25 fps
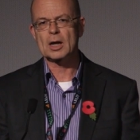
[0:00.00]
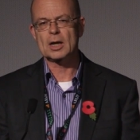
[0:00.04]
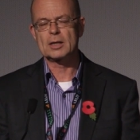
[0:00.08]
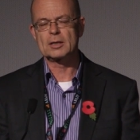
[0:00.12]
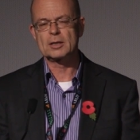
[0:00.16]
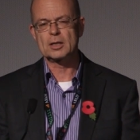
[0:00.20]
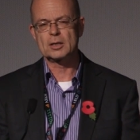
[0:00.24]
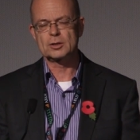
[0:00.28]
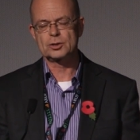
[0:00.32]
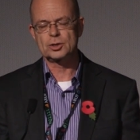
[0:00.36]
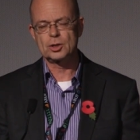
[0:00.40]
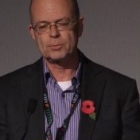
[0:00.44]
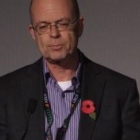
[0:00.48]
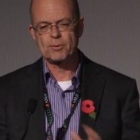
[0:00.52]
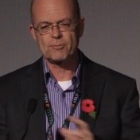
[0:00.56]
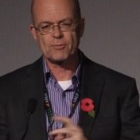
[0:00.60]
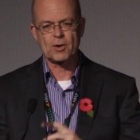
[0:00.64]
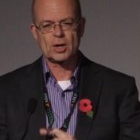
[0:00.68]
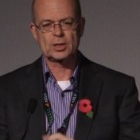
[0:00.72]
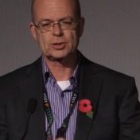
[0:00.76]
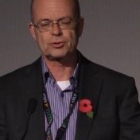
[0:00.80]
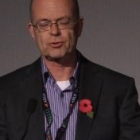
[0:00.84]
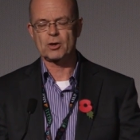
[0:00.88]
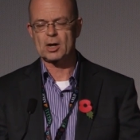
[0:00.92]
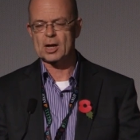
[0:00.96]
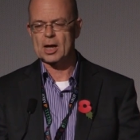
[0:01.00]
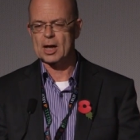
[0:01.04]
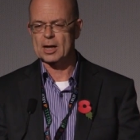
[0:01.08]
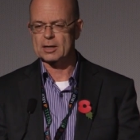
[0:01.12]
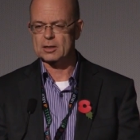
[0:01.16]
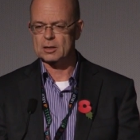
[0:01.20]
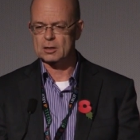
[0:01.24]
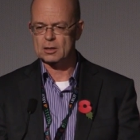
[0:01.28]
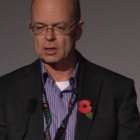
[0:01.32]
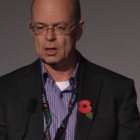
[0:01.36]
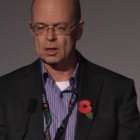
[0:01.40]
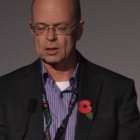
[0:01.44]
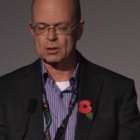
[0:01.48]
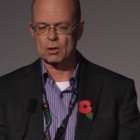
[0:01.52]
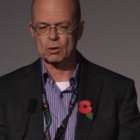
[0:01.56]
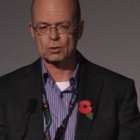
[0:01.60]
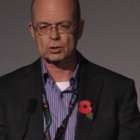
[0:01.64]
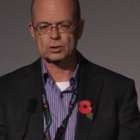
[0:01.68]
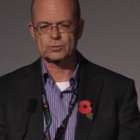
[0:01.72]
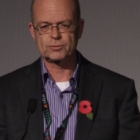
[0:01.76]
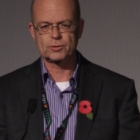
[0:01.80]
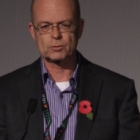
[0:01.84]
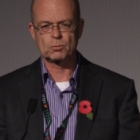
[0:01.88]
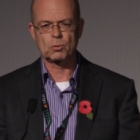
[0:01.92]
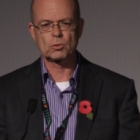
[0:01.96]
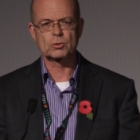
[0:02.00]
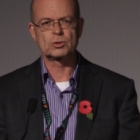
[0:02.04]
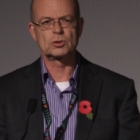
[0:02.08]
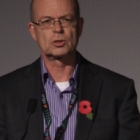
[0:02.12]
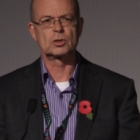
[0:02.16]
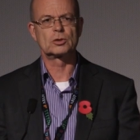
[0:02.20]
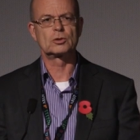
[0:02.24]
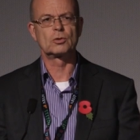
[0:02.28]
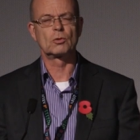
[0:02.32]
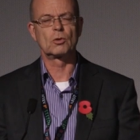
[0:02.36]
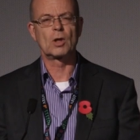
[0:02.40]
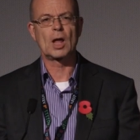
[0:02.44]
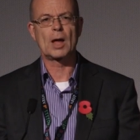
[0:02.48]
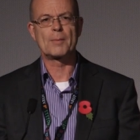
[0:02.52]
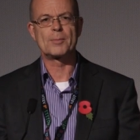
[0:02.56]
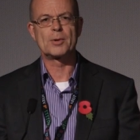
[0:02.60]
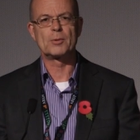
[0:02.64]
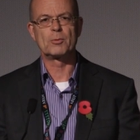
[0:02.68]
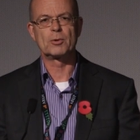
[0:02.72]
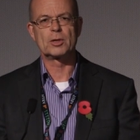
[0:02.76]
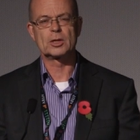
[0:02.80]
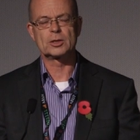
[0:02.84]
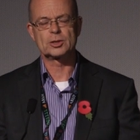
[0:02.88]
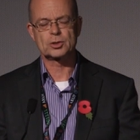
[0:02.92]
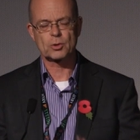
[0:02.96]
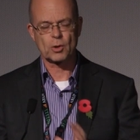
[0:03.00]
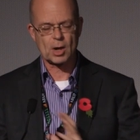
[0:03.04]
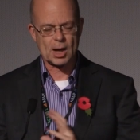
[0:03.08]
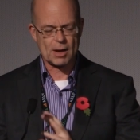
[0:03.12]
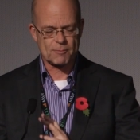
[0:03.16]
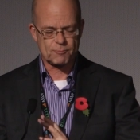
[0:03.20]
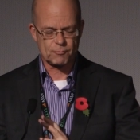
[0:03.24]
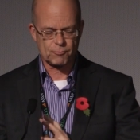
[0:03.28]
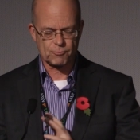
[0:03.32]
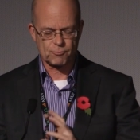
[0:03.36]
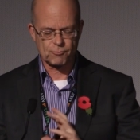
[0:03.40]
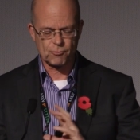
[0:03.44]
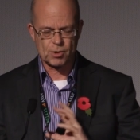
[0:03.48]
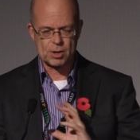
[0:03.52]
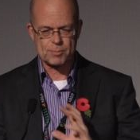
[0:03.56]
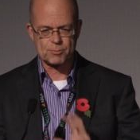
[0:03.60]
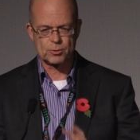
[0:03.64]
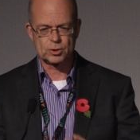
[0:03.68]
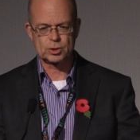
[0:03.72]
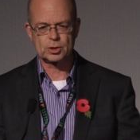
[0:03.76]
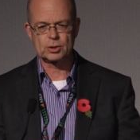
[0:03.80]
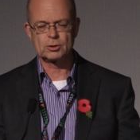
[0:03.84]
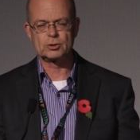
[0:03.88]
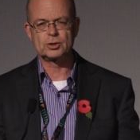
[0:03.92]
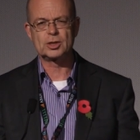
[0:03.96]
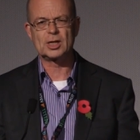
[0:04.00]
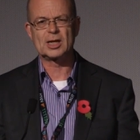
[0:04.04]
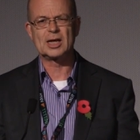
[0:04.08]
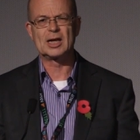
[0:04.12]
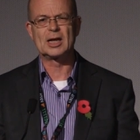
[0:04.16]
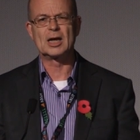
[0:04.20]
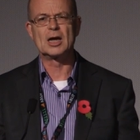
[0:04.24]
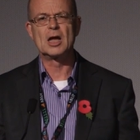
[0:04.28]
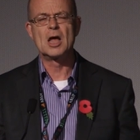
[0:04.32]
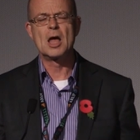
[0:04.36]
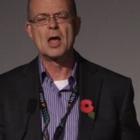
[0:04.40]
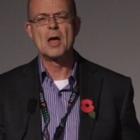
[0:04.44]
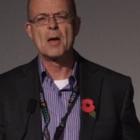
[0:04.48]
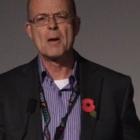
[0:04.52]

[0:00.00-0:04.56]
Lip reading: And the supervisor I had at Oxford wasn't at all happy with it. So I haven't reproduced it here.